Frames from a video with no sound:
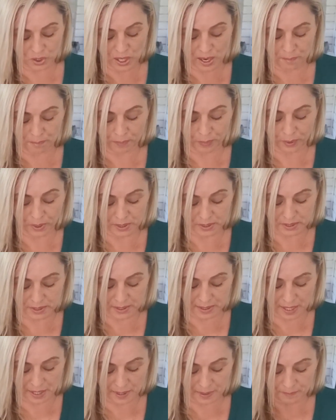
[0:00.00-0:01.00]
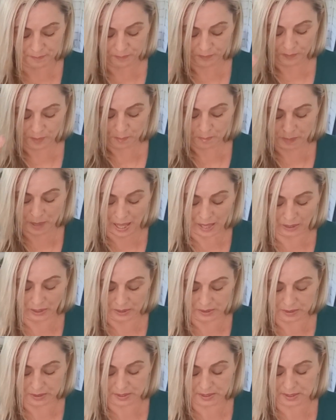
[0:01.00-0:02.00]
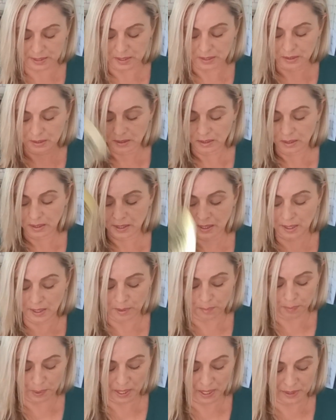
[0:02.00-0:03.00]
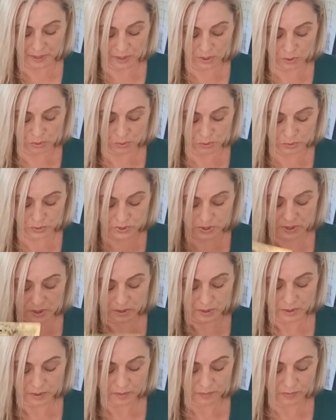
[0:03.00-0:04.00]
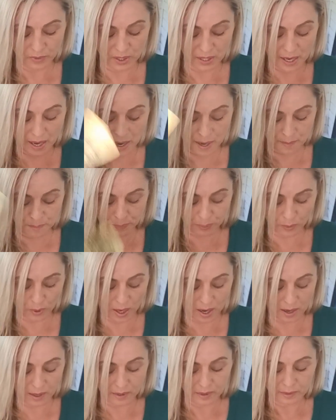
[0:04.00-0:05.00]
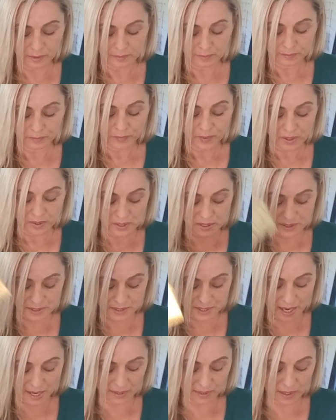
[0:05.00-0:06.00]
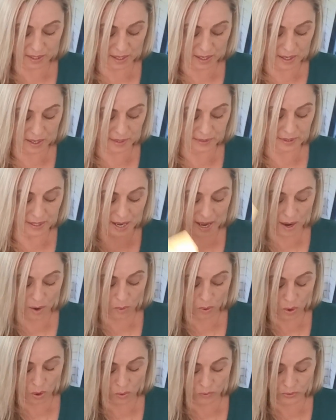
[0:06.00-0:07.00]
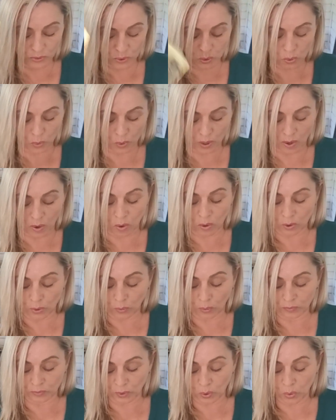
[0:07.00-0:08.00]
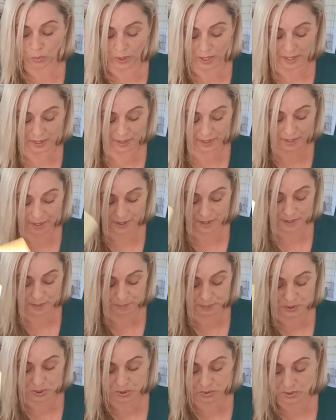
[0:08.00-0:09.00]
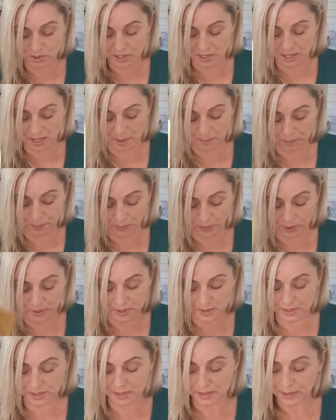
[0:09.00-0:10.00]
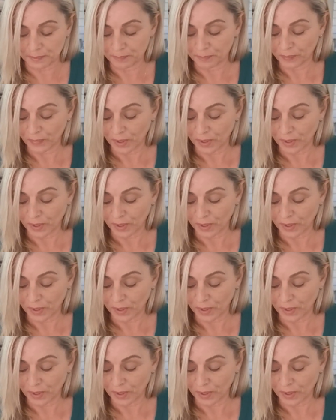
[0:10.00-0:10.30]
Temperance, see, balance, King of Pentacles, the Emperor, the Sun card now on the Queen of Cups, who's the Empress,